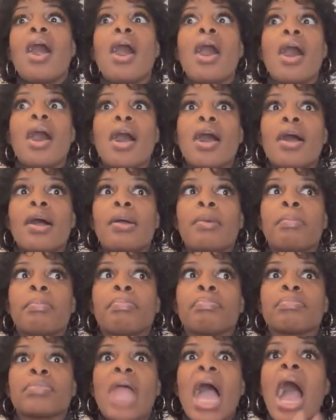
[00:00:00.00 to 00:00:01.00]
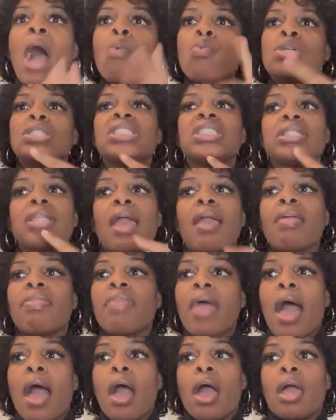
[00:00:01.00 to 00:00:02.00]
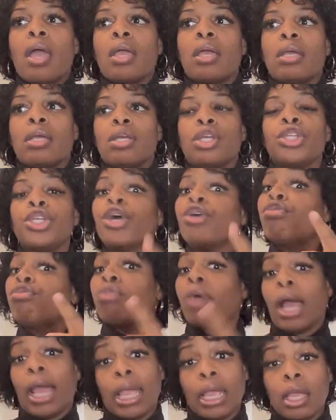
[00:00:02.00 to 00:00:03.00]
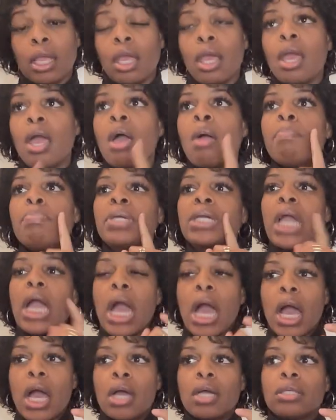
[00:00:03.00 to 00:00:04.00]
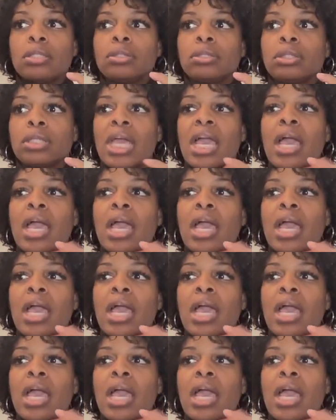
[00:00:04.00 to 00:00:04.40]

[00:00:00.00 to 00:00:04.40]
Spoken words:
I would say that you're right because